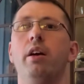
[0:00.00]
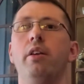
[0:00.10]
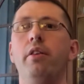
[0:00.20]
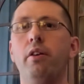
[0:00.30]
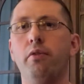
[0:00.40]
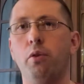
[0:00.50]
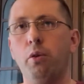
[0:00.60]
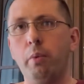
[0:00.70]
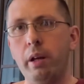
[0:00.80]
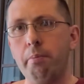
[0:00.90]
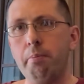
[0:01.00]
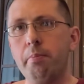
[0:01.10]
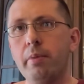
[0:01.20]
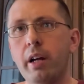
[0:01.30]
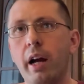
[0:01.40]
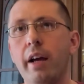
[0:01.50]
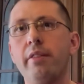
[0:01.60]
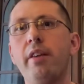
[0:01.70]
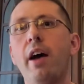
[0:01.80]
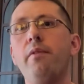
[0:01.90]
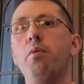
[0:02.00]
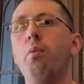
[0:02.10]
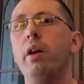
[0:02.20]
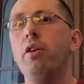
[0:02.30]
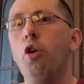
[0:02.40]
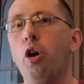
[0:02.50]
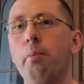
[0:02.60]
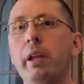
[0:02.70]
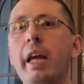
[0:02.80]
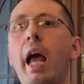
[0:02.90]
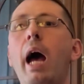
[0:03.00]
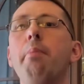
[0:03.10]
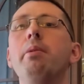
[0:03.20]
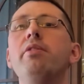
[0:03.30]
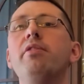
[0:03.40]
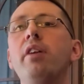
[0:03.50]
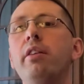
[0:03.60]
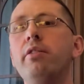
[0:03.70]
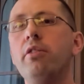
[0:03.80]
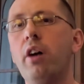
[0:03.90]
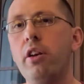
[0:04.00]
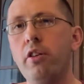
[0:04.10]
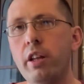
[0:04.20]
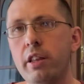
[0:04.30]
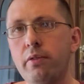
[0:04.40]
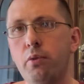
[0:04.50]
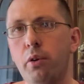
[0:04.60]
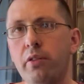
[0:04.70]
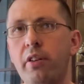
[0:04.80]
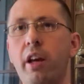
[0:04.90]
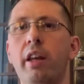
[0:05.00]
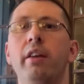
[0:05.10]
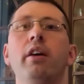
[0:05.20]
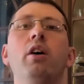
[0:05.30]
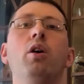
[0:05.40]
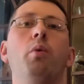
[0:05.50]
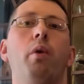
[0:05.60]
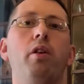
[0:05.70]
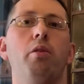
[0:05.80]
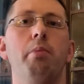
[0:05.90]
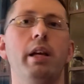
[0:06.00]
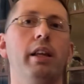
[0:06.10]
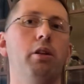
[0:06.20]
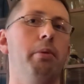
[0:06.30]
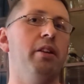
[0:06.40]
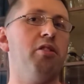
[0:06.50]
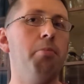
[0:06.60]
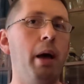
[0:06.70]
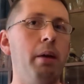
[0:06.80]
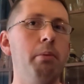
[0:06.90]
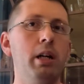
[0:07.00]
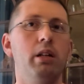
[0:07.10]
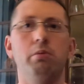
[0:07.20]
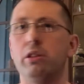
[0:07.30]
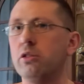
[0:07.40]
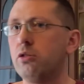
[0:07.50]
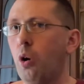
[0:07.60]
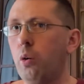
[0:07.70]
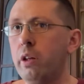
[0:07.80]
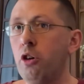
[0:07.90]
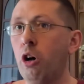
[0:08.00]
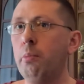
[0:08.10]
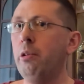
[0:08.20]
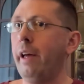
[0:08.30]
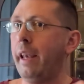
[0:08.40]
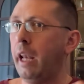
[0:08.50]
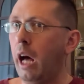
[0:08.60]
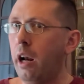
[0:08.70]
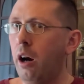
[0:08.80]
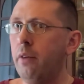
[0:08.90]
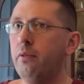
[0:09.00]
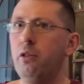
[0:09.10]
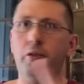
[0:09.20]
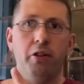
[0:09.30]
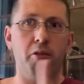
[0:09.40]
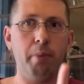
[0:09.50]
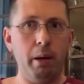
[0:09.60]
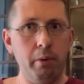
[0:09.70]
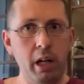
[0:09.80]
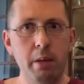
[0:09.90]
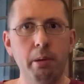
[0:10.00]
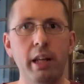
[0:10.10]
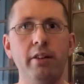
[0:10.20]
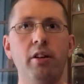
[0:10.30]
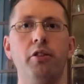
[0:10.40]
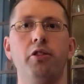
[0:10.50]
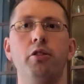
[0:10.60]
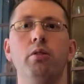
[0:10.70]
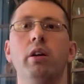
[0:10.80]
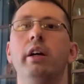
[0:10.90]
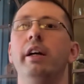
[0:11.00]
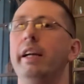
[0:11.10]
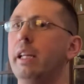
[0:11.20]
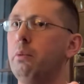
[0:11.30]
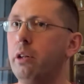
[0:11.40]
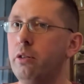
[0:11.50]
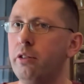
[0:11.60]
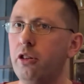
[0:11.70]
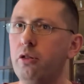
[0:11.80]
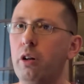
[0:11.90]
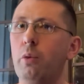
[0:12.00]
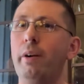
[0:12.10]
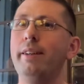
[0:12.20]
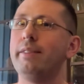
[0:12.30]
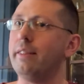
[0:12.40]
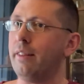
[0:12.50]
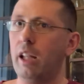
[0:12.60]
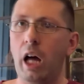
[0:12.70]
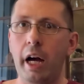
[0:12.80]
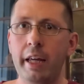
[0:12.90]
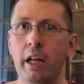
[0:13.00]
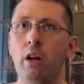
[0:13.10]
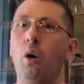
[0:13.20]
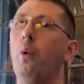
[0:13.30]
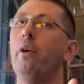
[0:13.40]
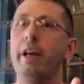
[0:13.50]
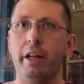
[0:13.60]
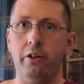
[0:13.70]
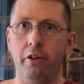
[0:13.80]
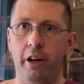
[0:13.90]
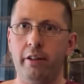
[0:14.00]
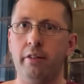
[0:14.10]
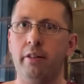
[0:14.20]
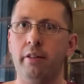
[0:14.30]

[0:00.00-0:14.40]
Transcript: Therefore, when guys have what normally happens underneath the foreskin, whether it be a little bit of smegma, which is totally normal and not harmful, despite what anybody tells you, anyone who tells you otherwise is lying or ignorant.